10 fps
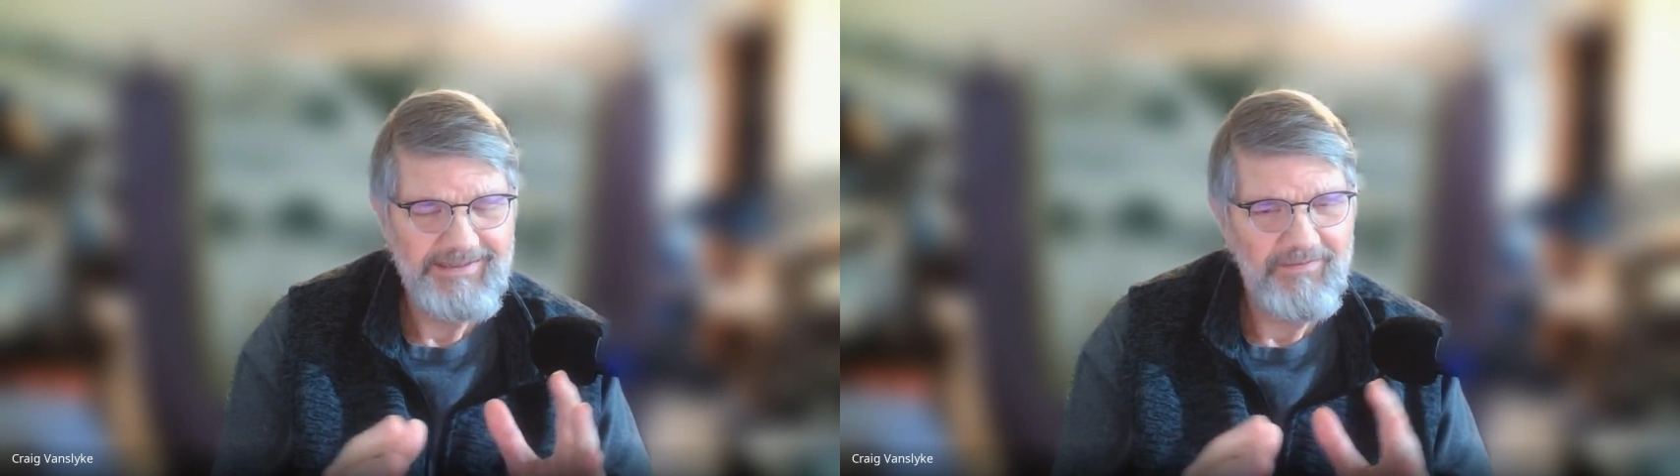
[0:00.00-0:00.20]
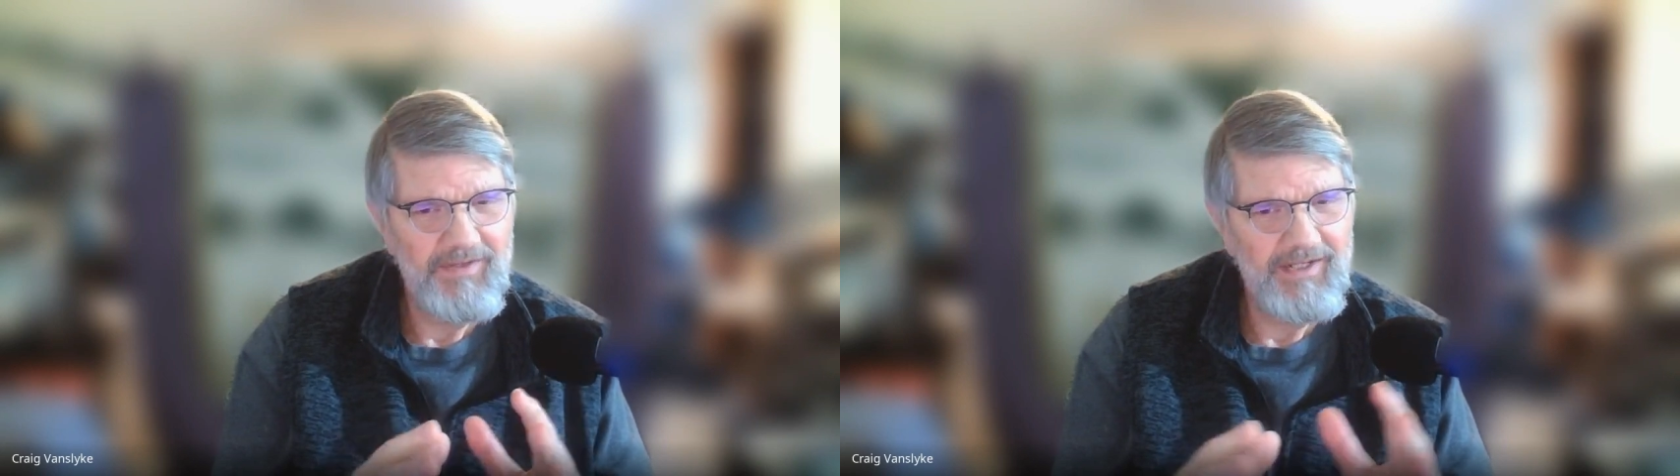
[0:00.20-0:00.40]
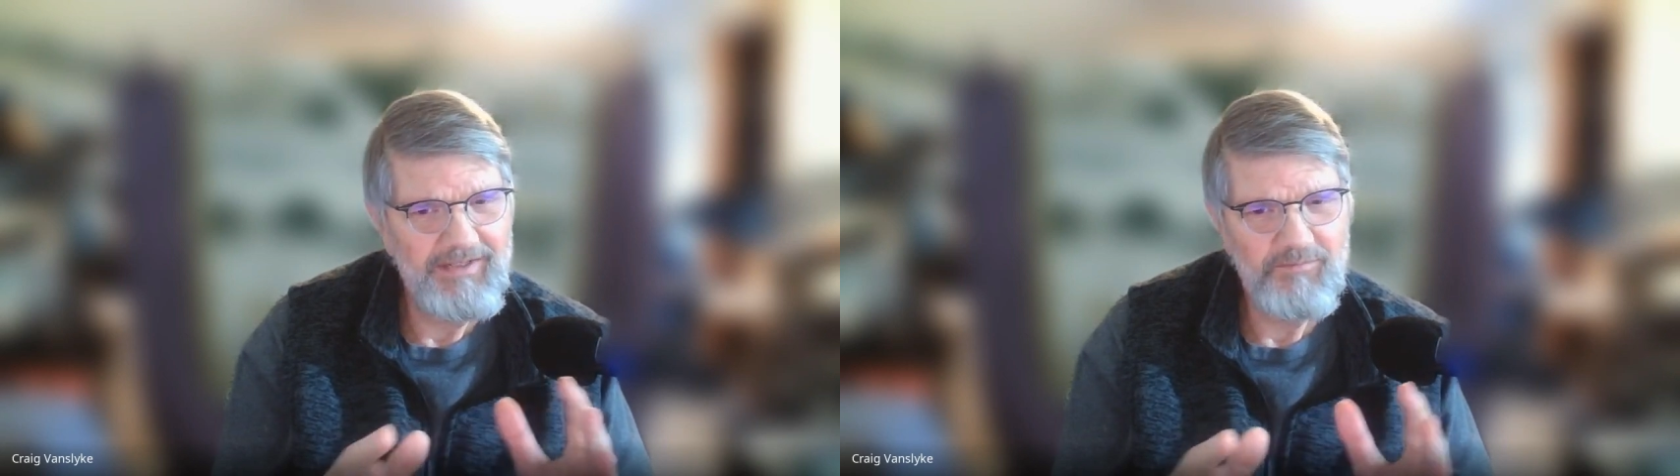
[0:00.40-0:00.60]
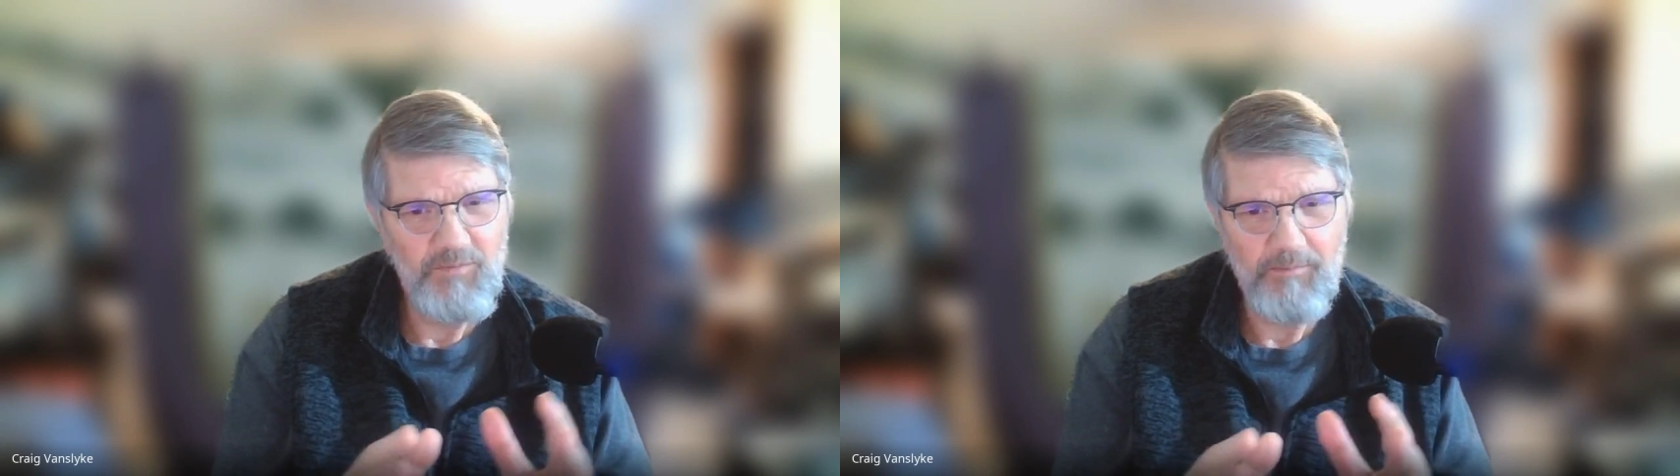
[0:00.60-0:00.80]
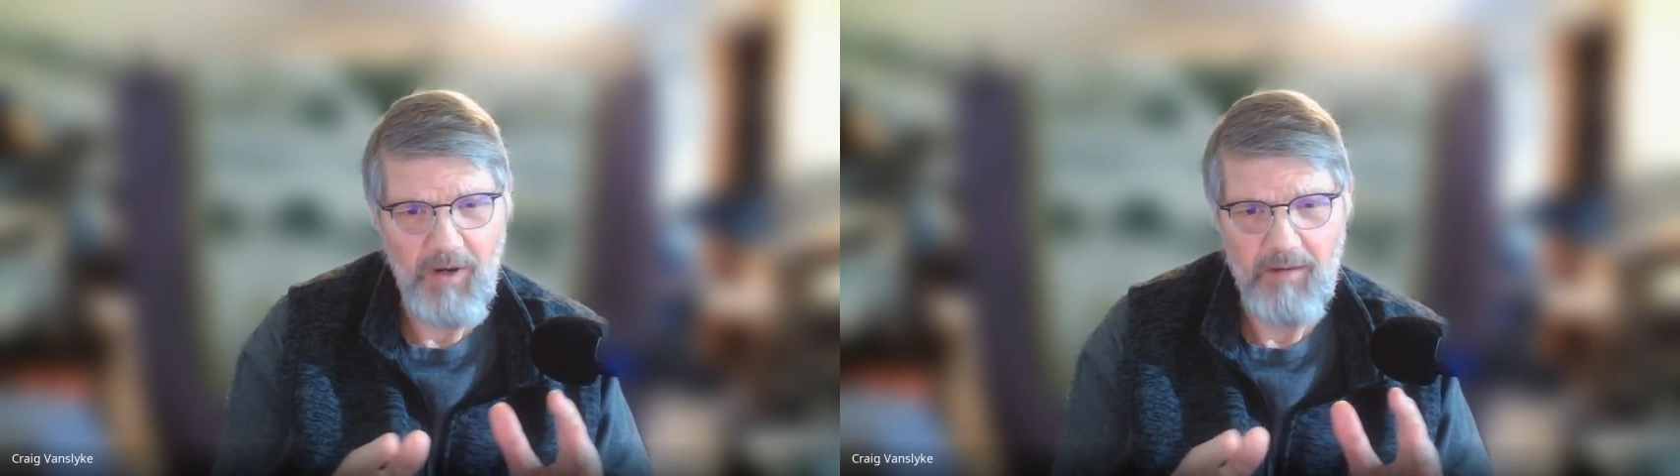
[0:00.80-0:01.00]
then
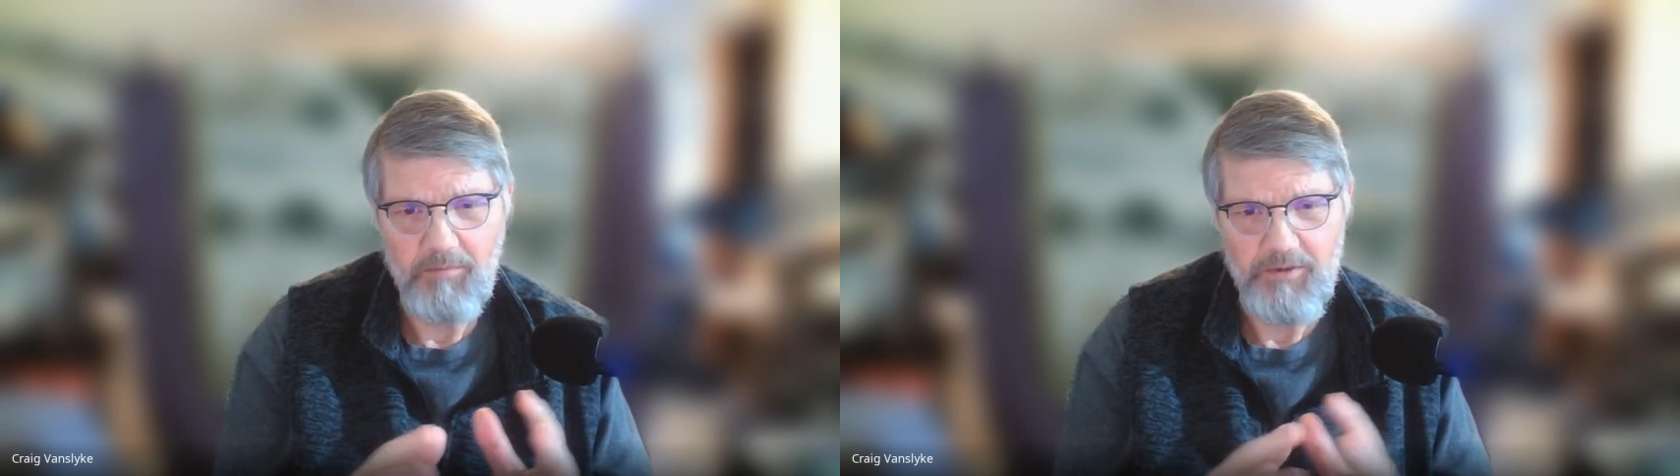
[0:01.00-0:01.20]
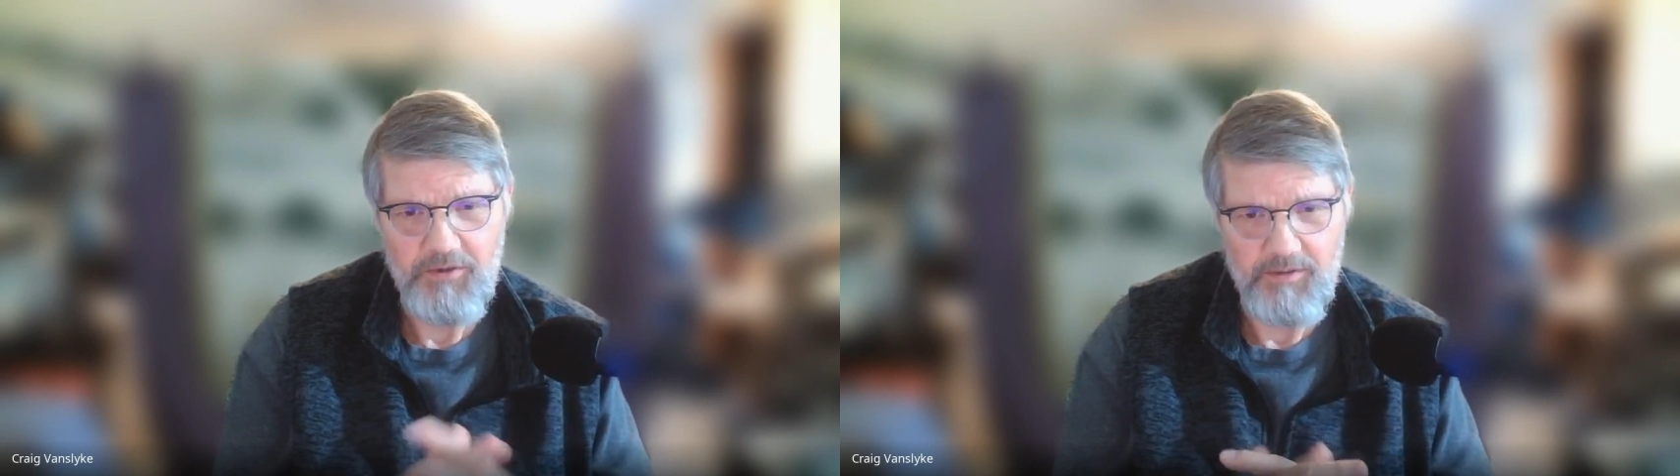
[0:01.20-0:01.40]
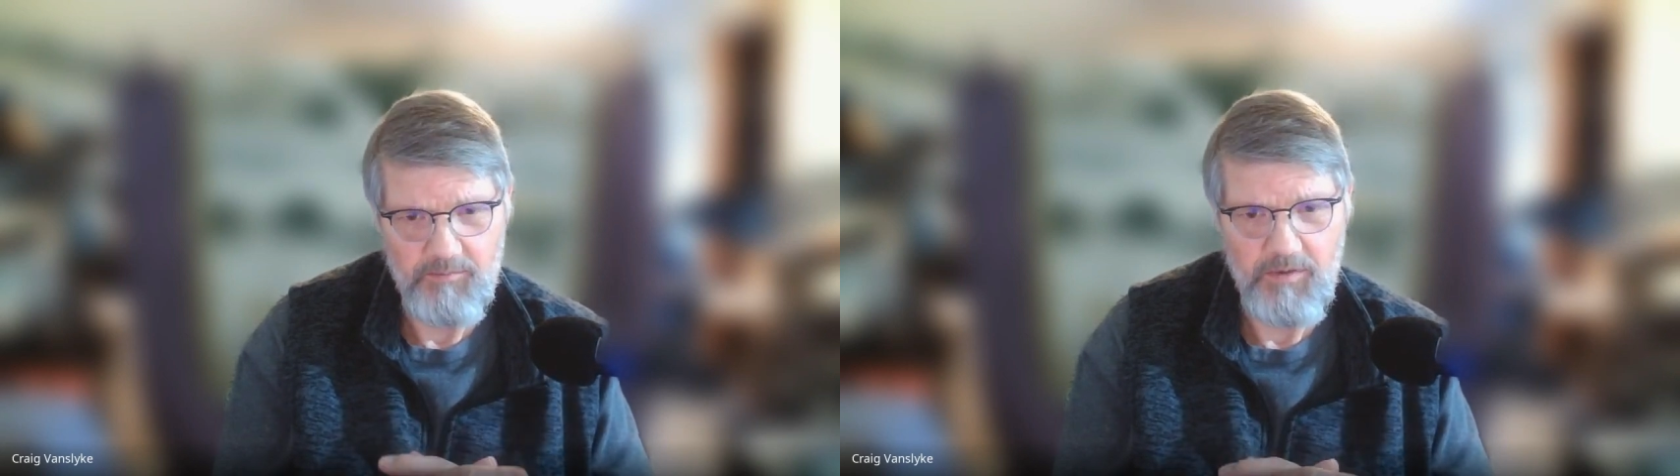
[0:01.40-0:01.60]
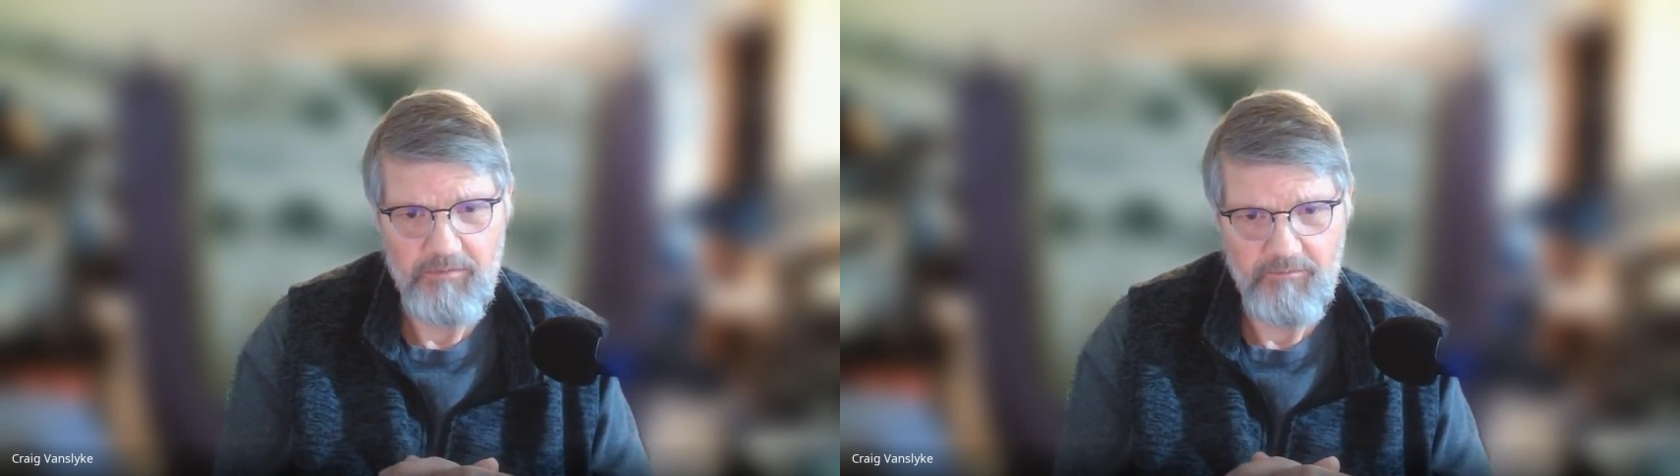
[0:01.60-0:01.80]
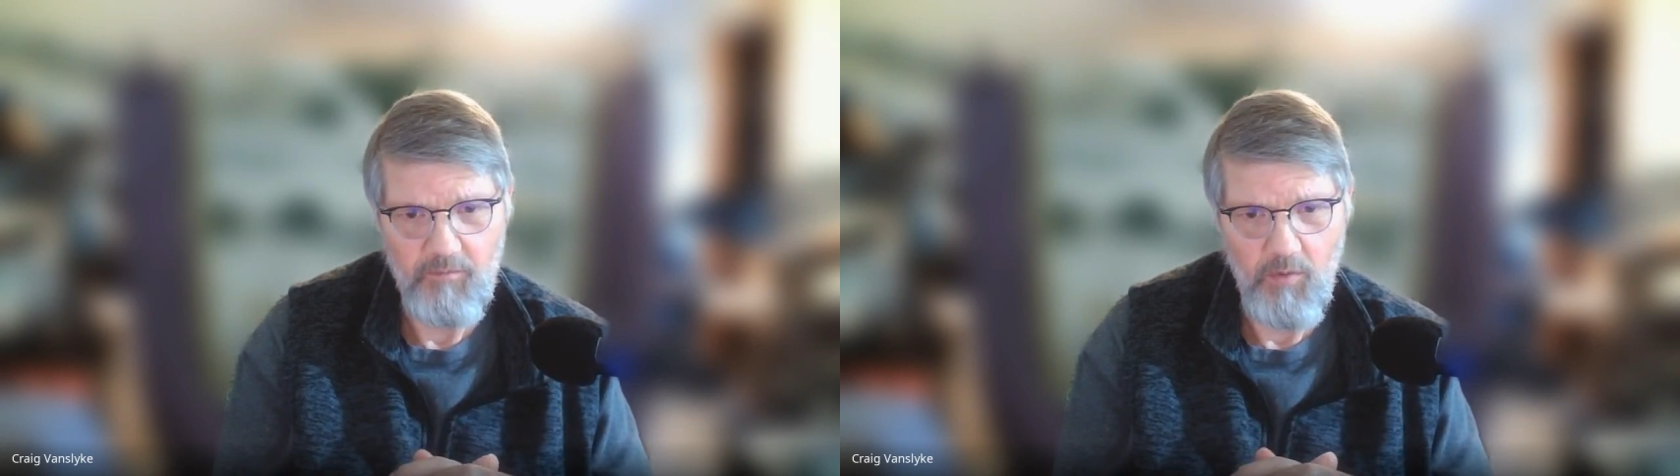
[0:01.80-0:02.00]
we probably shouldn't move
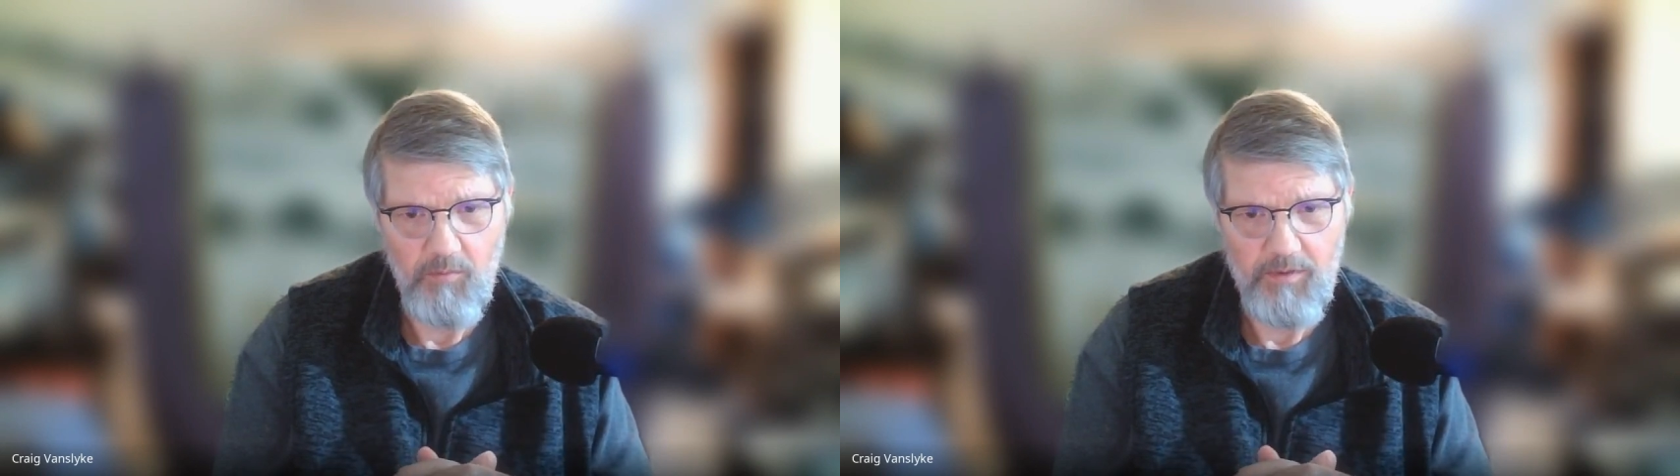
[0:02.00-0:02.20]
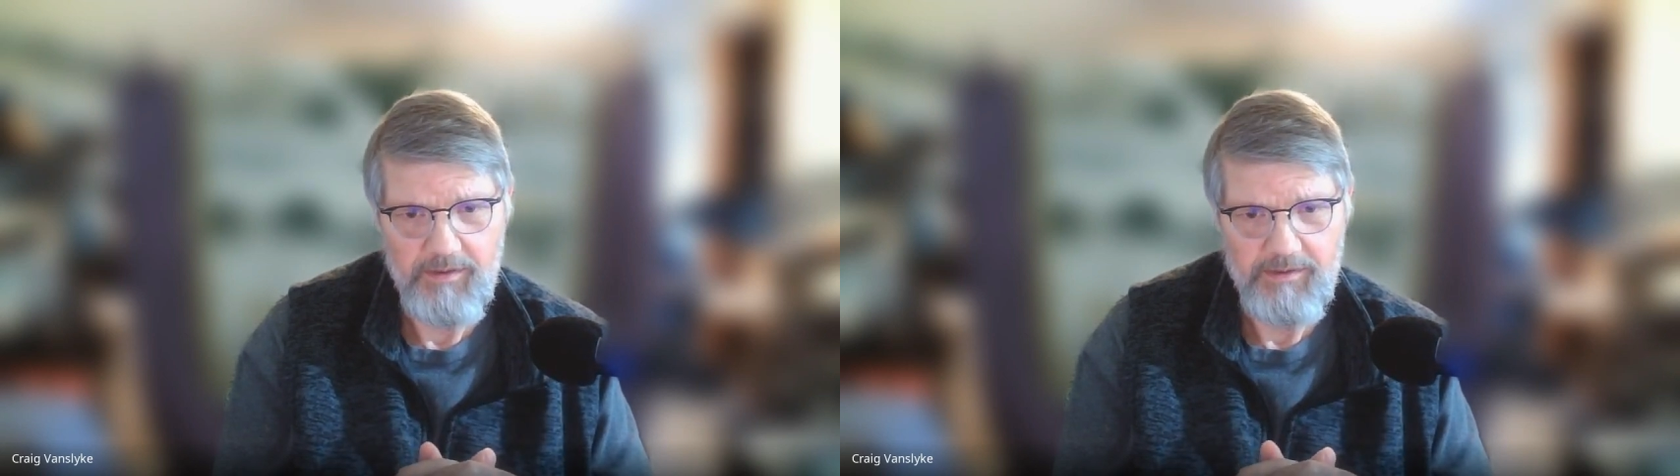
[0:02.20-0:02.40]
it forward.